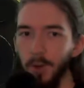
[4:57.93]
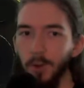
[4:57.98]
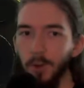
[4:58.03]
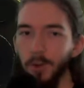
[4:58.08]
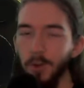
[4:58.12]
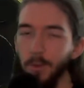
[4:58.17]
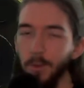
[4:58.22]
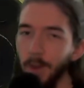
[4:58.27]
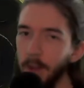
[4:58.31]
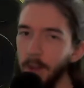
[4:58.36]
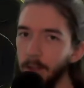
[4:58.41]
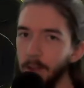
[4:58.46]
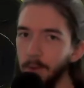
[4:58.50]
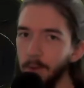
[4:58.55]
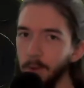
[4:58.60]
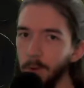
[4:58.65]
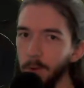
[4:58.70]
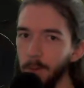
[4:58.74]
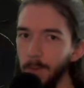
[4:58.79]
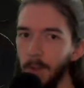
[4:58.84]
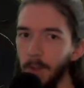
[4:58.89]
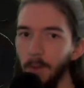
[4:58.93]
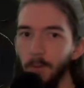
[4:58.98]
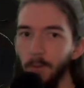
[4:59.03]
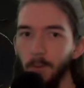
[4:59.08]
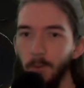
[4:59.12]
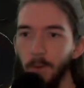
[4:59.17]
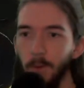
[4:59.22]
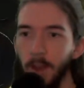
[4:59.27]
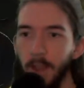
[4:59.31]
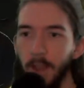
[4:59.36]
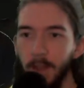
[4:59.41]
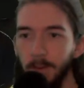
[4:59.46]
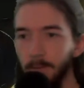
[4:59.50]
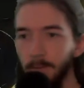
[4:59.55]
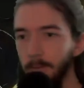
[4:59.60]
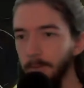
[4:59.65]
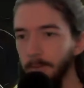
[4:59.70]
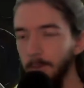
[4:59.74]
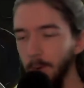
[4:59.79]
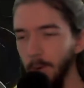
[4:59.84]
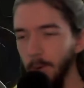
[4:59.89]
directly towards me, ran
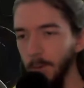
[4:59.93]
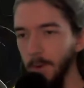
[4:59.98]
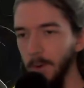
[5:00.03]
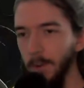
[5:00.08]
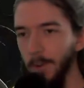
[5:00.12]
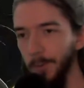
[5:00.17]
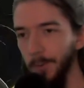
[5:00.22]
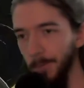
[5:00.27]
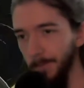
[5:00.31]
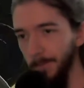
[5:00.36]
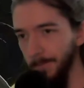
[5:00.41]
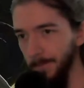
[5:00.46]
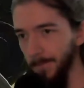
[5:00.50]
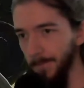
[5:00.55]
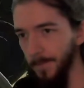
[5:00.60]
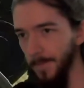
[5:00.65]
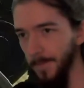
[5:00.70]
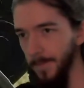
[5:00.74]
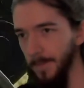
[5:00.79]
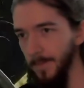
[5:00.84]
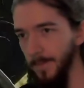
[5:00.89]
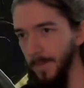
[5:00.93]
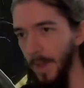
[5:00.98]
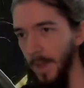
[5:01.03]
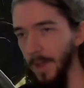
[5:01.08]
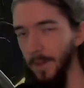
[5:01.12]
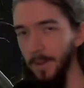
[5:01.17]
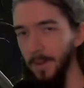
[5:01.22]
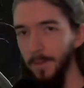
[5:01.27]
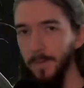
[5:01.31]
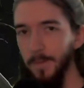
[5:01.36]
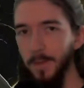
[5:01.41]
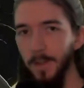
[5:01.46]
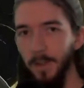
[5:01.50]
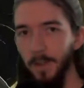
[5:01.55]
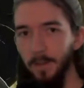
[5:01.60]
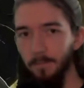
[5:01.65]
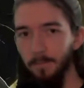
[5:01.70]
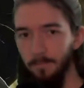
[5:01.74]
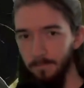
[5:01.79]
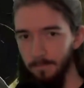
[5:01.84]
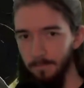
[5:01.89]
forwards, as if to
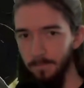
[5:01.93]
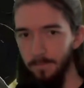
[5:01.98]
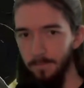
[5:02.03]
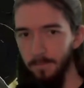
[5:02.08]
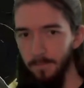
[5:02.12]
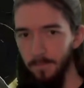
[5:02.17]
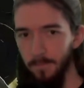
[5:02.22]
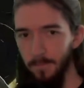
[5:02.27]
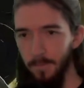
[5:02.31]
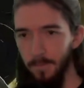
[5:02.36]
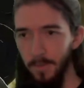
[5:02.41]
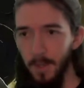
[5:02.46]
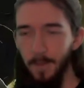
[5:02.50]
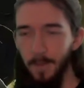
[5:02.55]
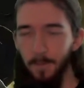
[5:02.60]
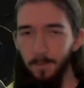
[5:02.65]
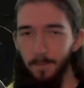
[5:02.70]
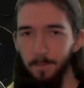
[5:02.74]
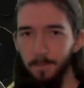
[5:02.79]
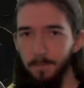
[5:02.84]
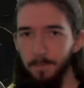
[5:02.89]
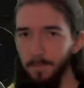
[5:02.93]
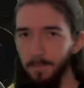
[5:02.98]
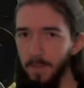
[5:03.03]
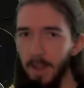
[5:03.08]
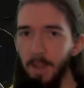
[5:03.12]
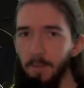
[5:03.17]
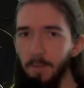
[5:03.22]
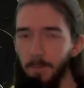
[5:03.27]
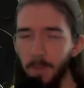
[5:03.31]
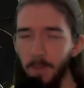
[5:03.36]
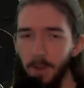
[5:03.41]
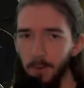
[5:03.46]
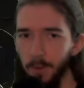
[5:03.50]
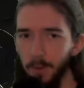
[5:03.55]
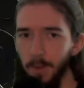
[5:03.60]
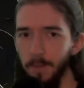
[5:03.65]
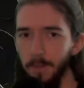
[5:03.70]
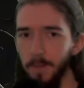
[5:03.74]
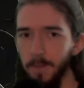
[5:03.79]
come knife me or something